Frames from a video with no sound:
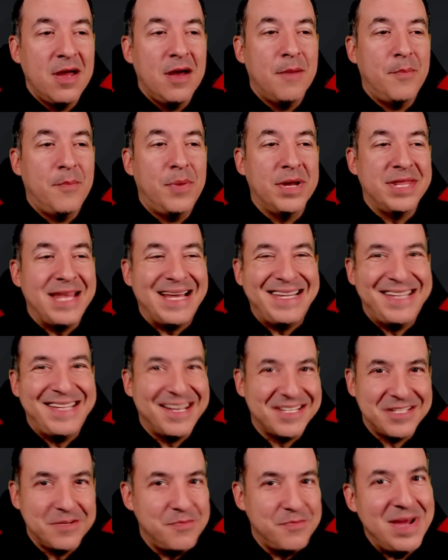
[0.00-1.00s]
But that
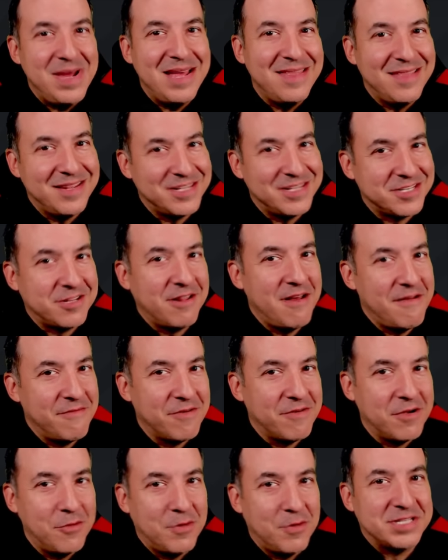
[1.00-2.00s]
doesn't mean that
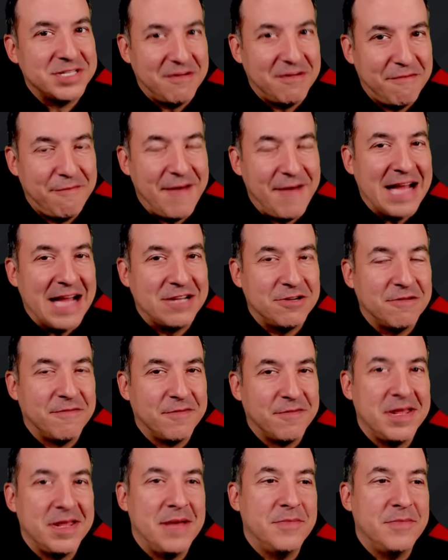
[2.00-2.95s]
slavery wasn't a factor for them